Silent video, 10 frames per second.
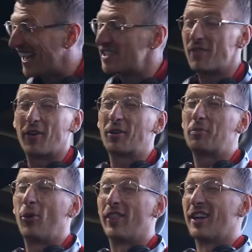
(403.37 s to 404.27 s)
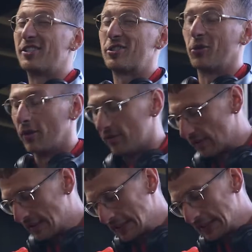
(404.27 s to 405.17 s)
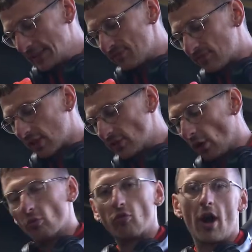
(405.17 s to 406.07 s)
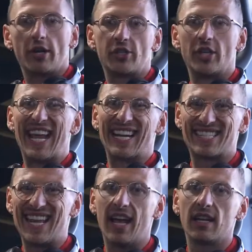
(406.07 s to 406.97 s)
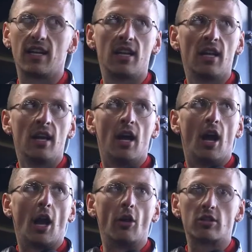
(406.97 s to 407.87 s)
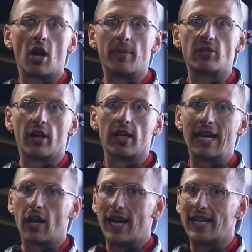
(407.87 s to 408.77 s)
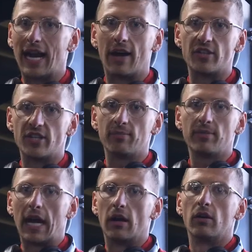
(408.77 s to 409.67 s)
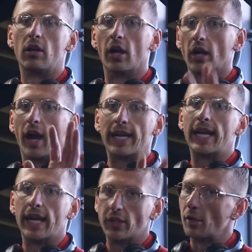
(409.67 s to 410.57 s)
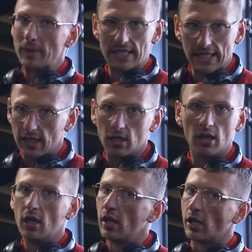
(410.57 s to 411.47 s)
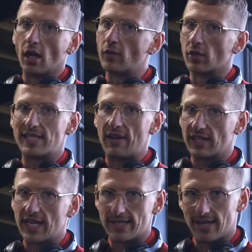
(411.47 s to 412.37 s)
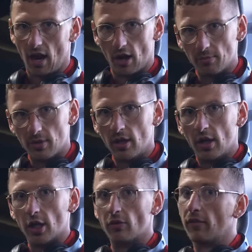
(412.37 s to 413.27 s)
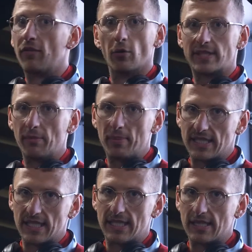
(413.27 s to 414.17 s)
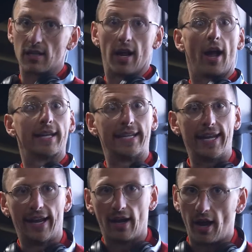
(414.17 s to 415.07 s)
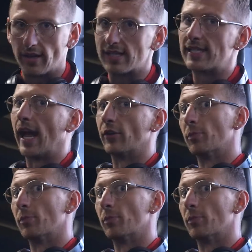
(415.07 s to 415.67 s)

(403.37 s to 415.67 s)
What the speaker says: That is a very good point that I just thought of. Don't rush your next set. A lot of time we're trying to get like in and out of the gym. Now, look, I get it. You're busy. You know, you've got 7 kids at home. You run 14 businesses. Like, I get it. I understand.